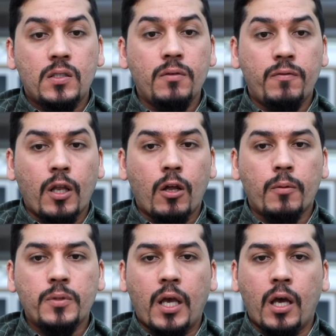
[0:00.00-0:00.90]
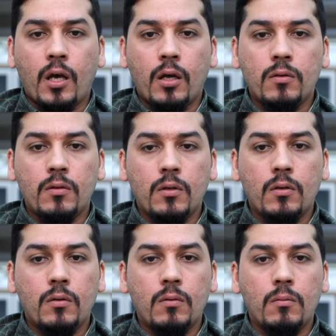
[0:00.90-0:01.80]
is developed, and
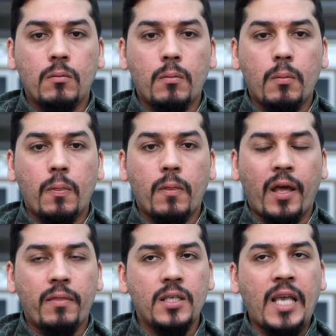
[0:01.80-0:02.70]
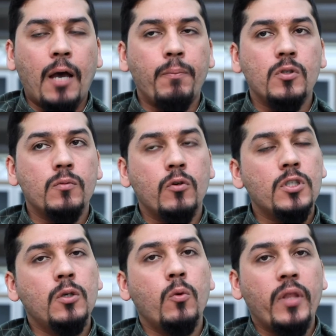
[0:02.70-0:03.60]
this happens
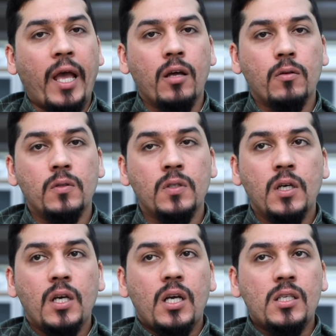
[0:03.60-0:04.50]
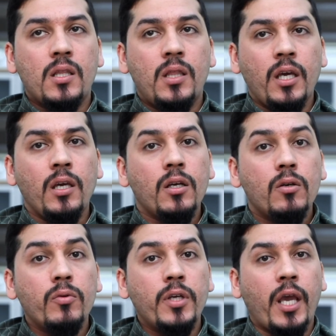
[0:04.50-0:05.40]
mostly with adults, is that they
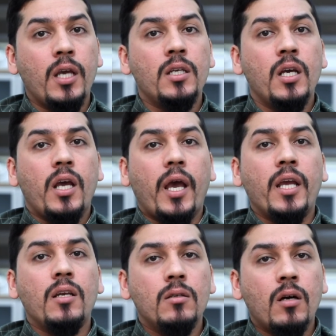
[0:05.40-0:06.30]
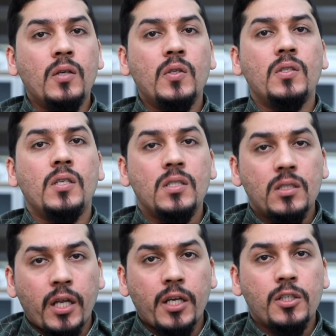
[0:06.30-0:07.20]
create a
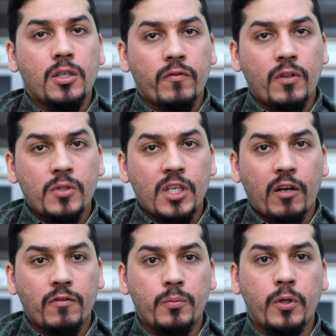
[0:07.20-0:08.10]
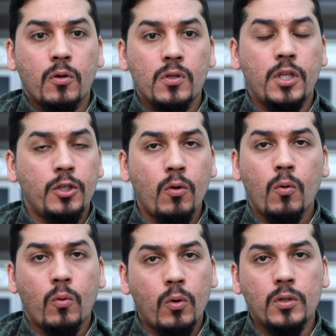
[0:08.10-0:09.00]
narcissist nature of themselves, because they
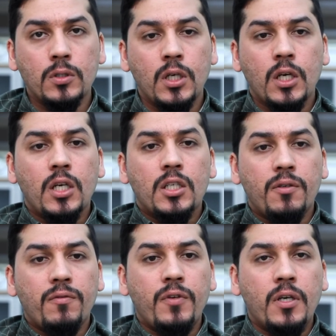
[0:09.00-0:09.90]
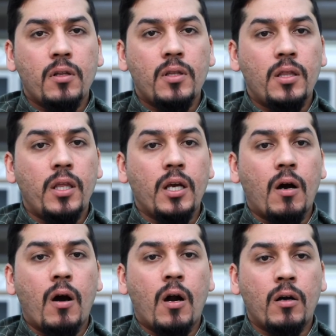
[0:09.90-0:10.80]
don't want to feel that they
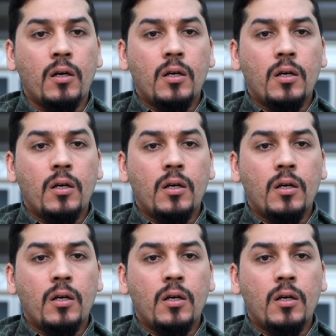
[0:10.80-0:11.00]
are